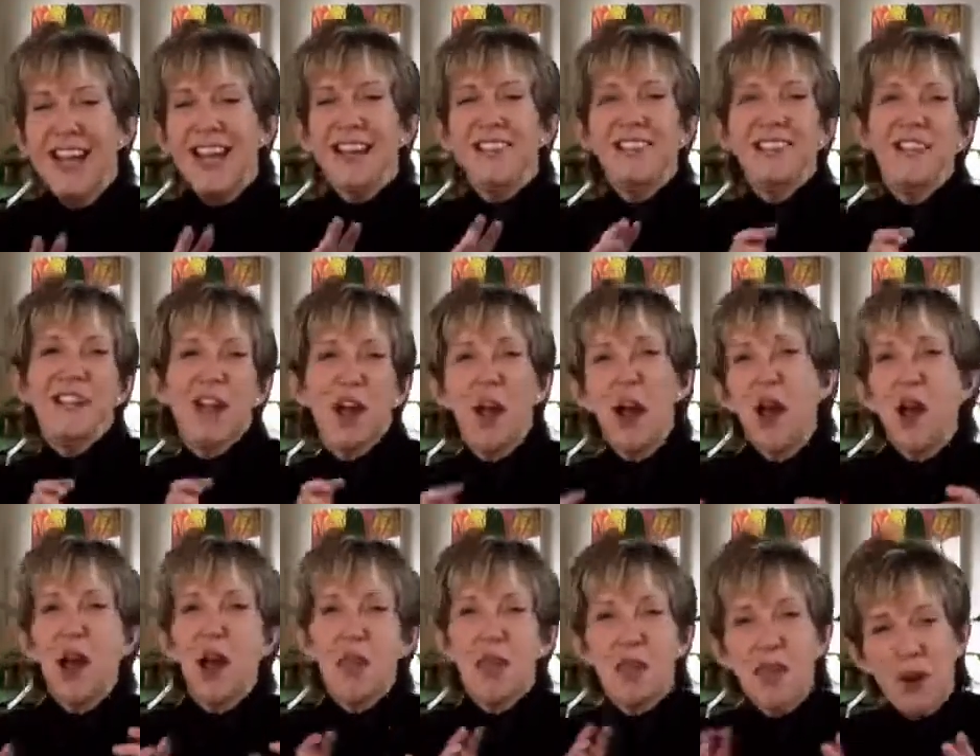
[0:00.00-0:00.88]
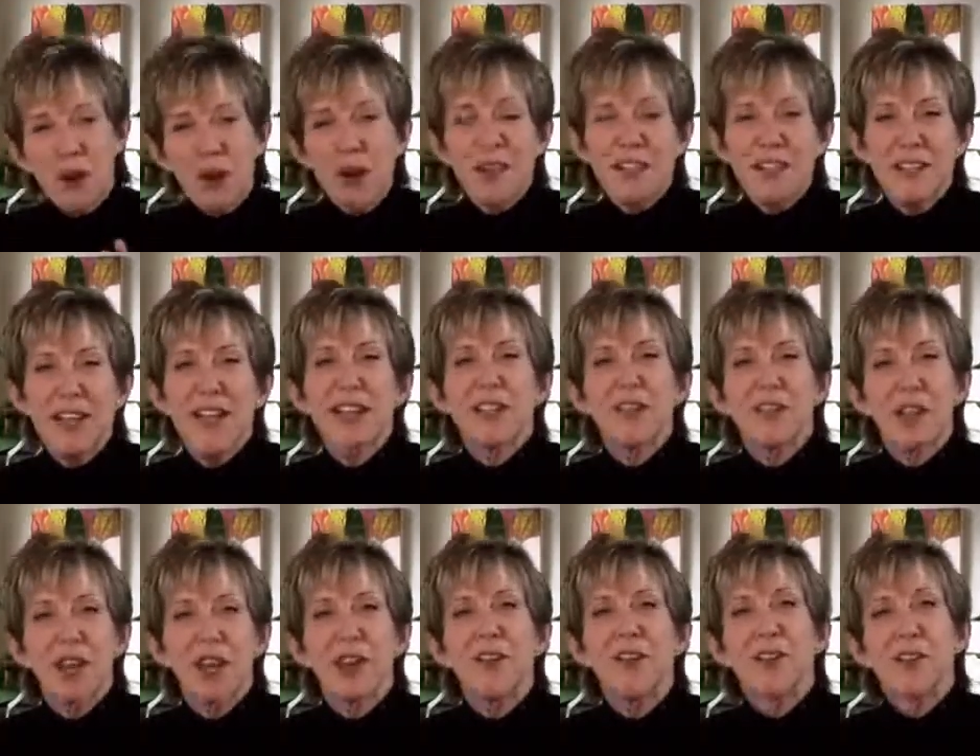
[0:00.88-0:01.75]
It's like a 30-day
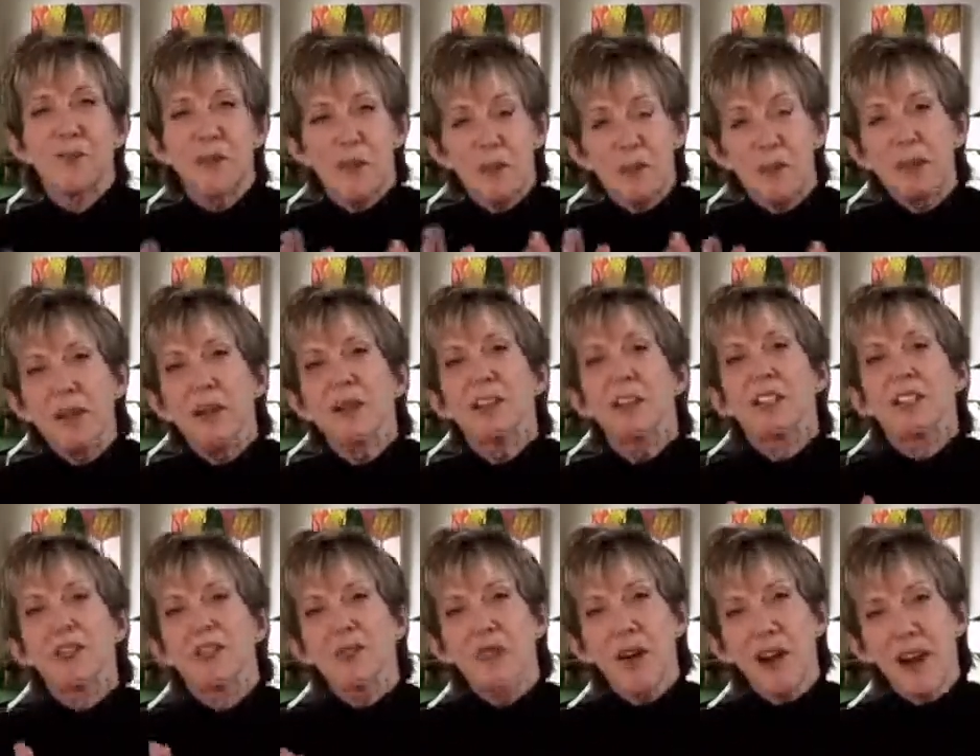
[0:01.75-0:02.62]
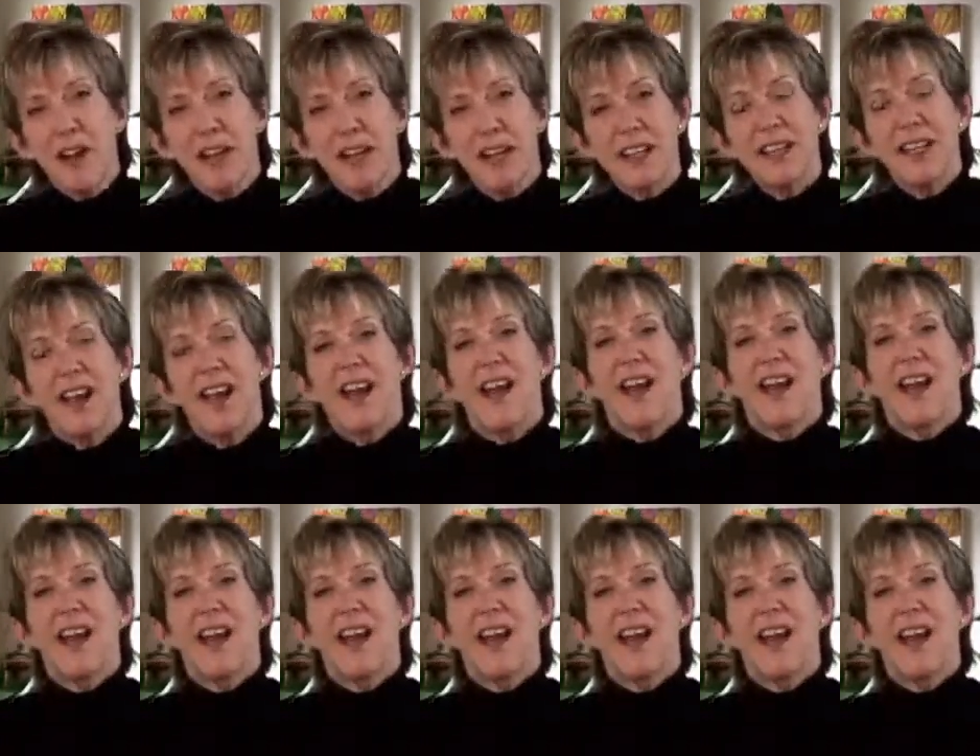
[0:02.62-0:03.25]
challenge, but really try it